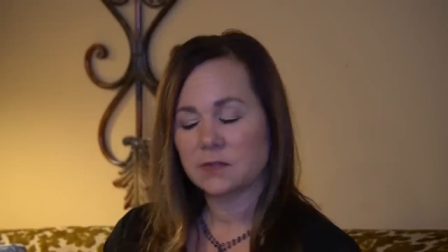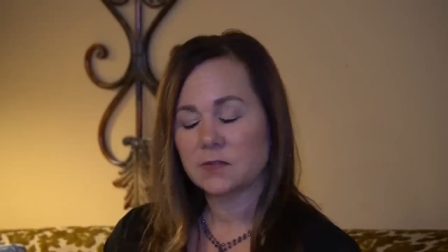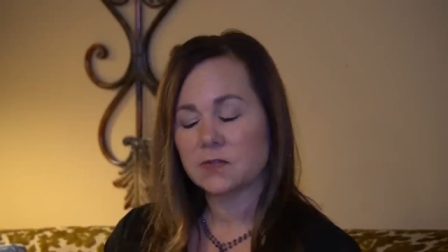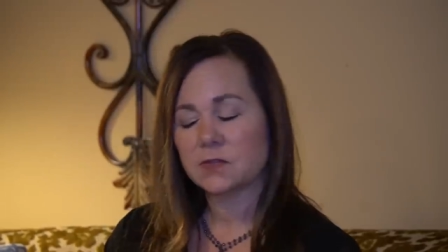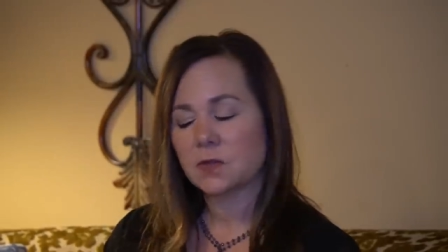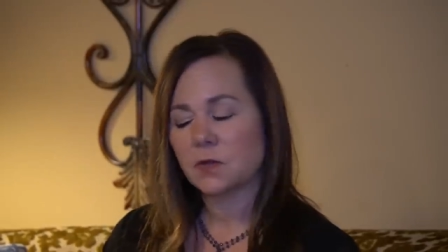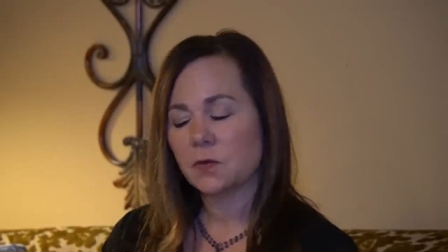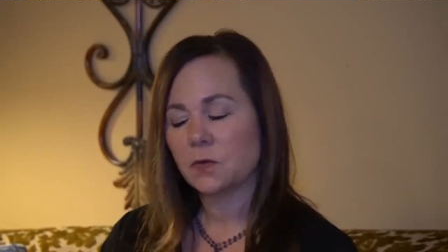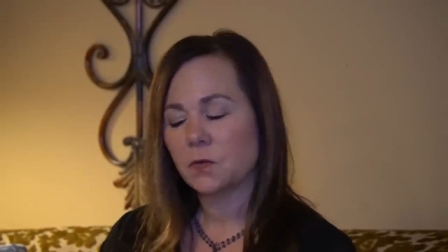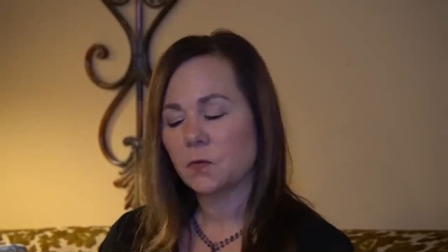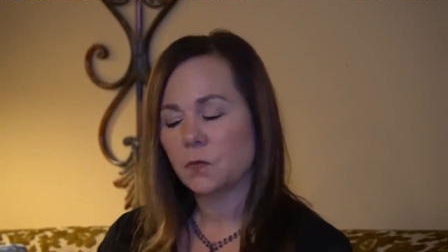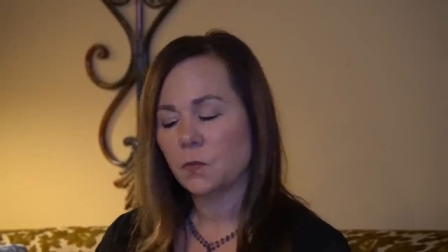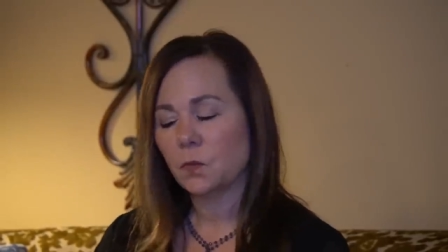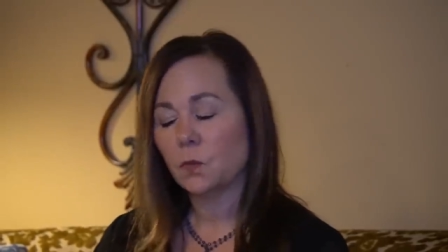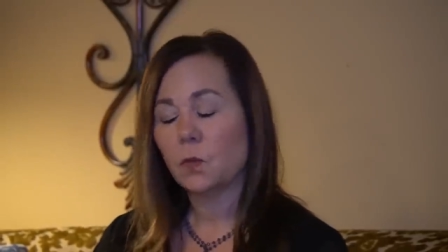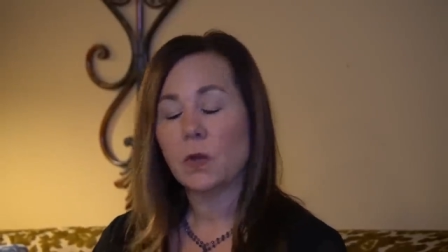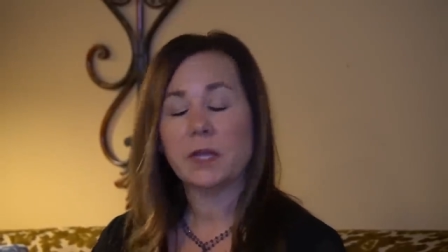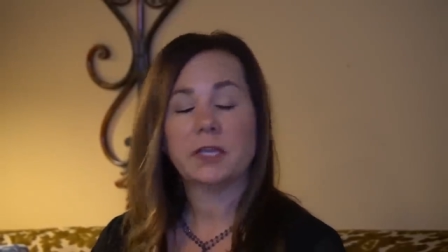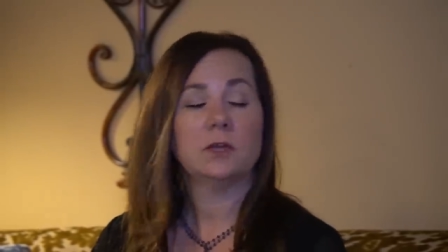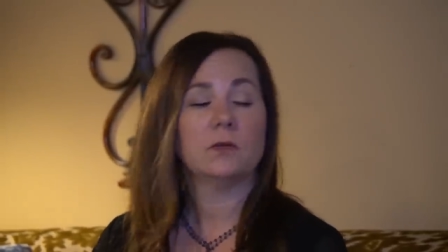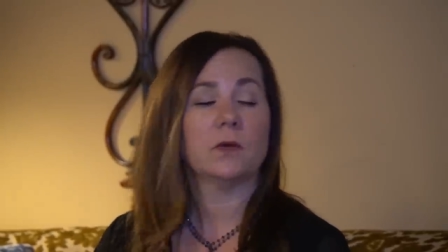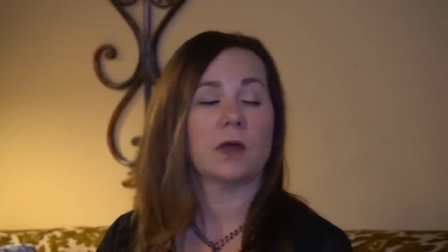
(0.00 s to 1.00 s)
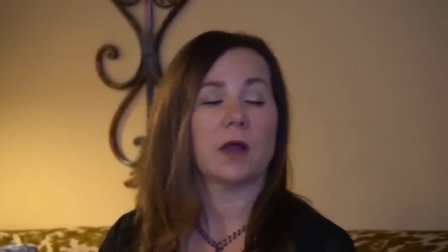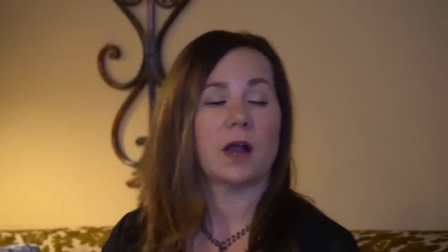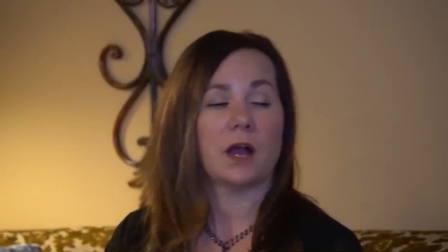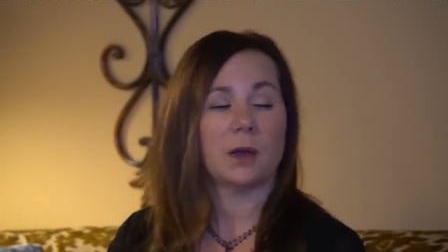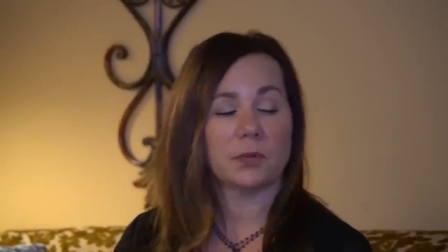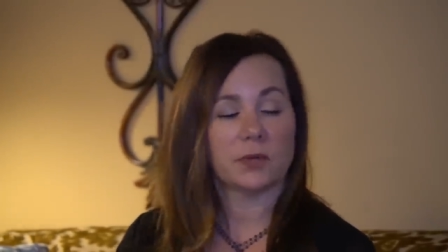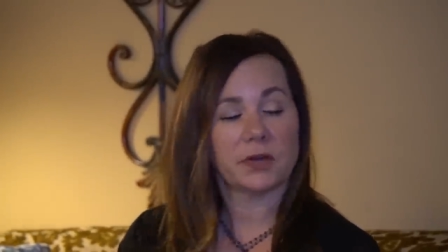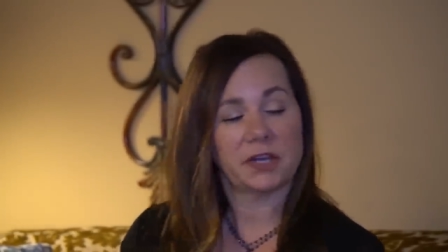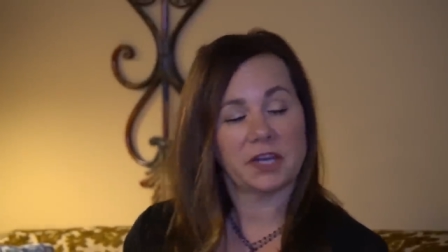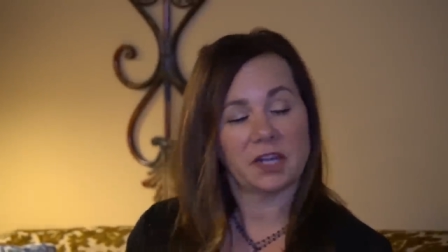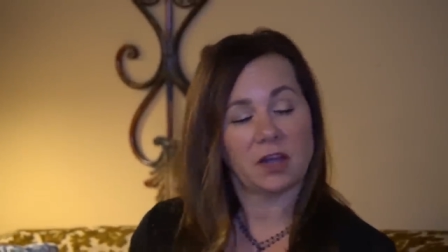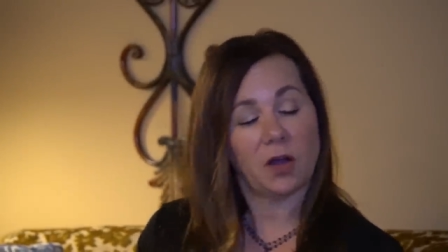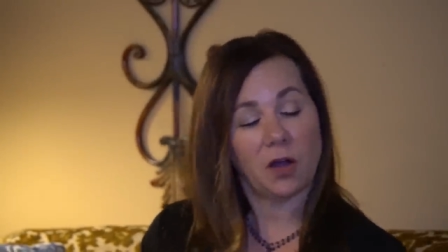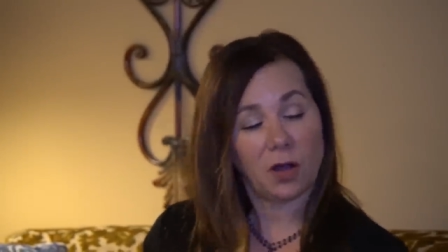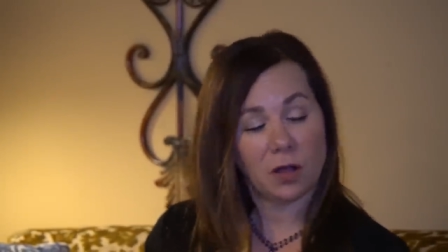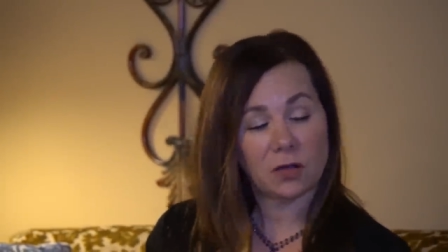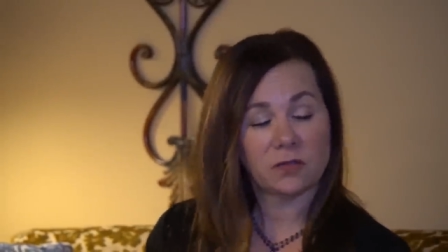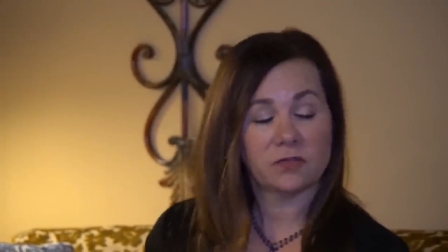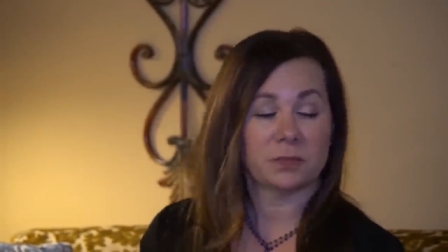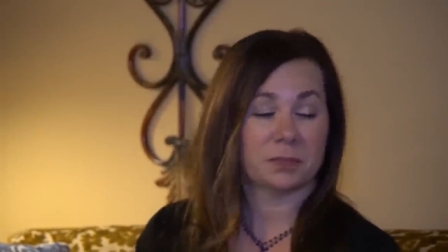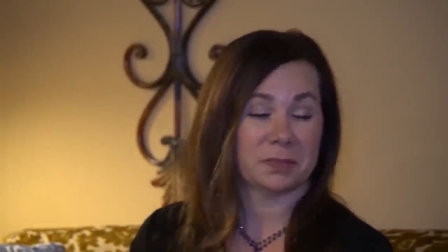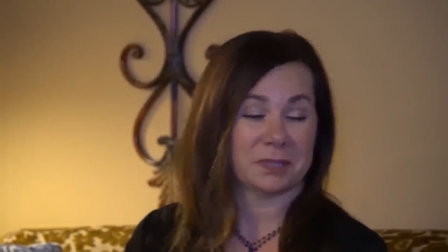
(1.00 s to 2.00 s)
So when you are operating
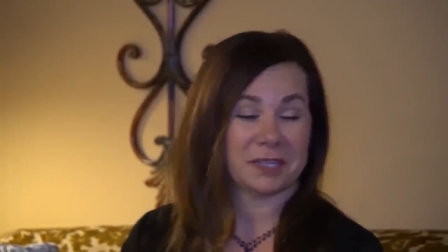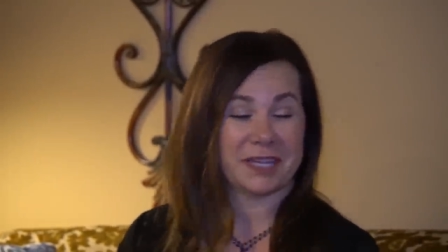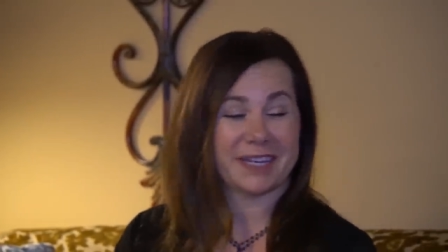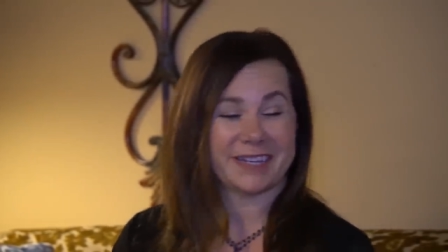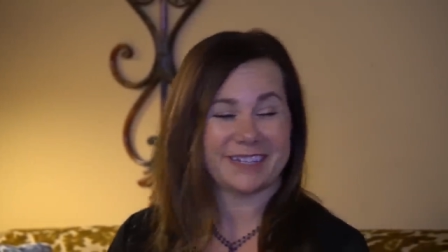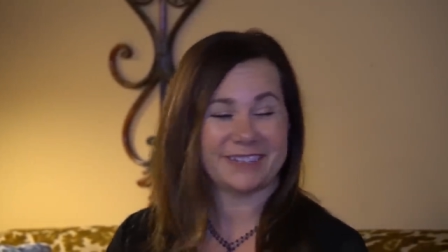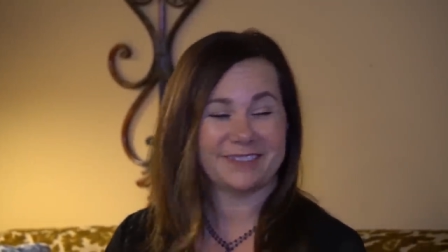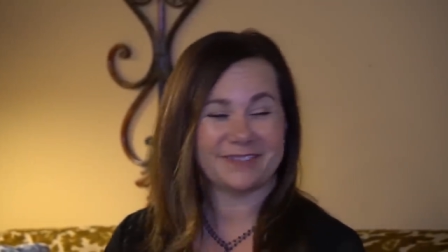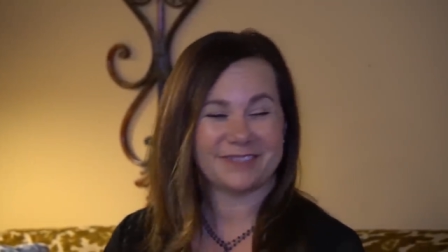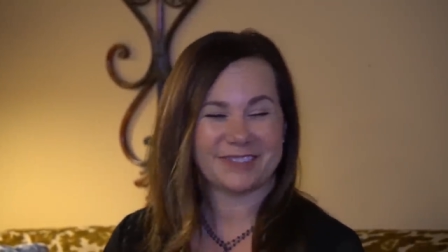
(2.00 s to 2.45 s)
off planet,